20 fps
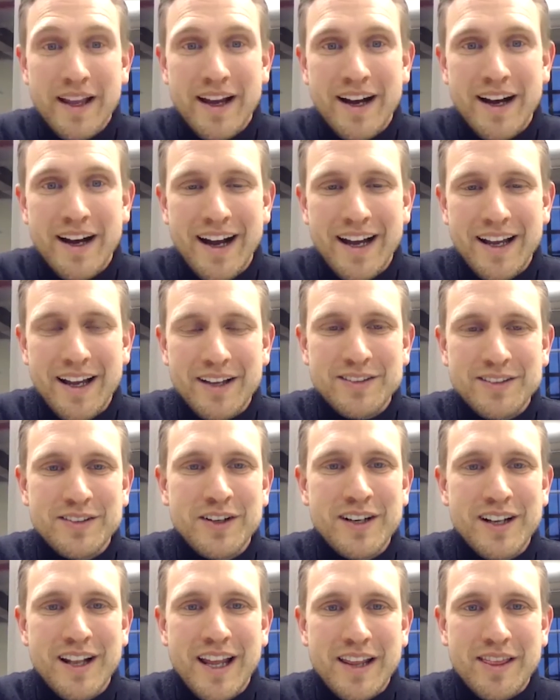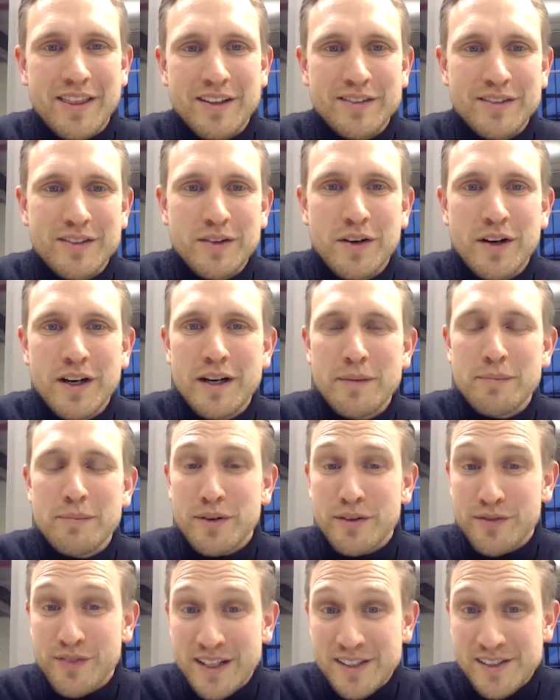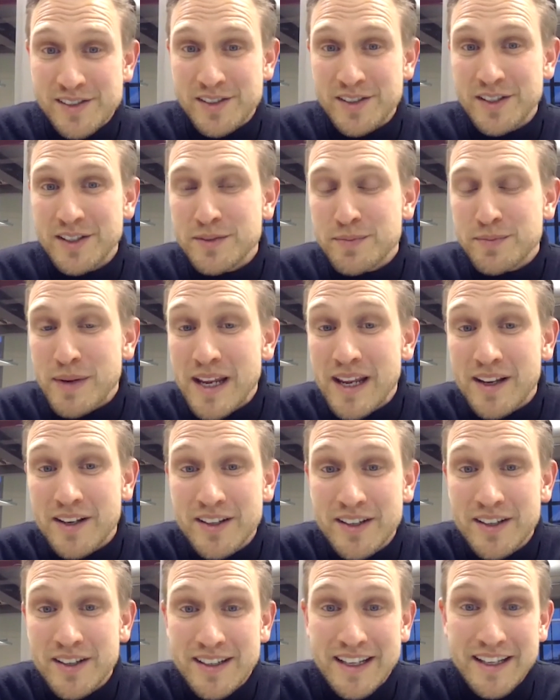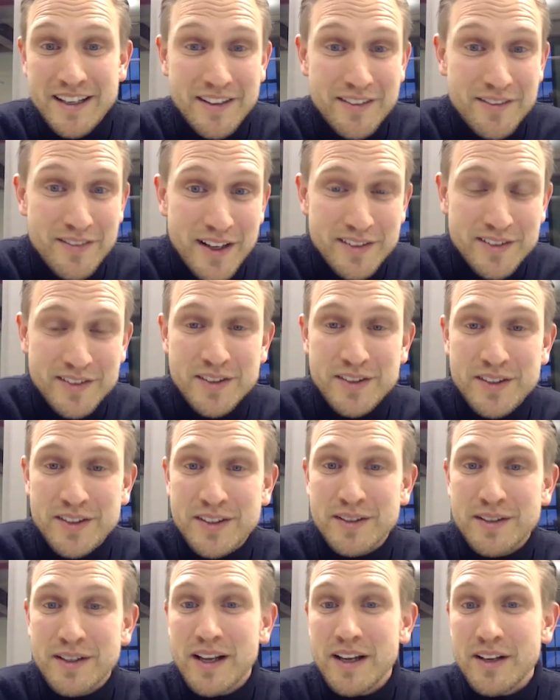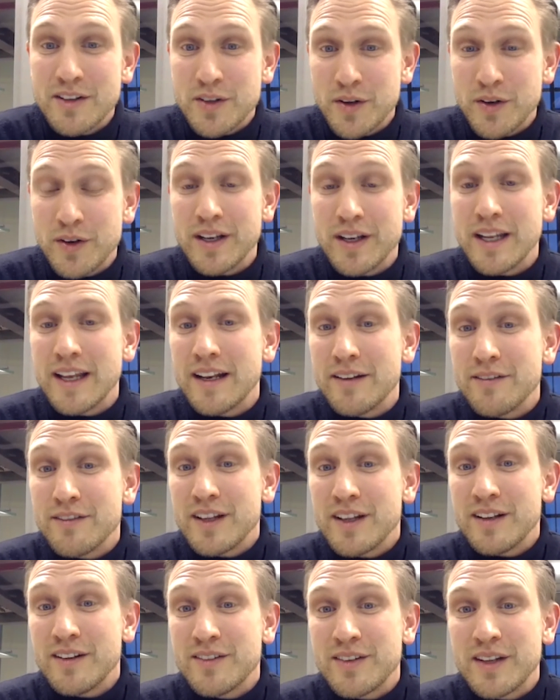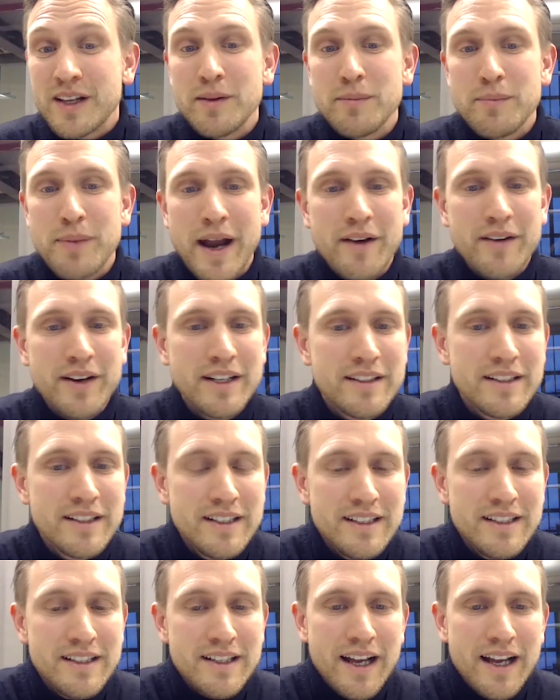I started like this. You are a professor, speaker, an investor, attorney, and a single parent.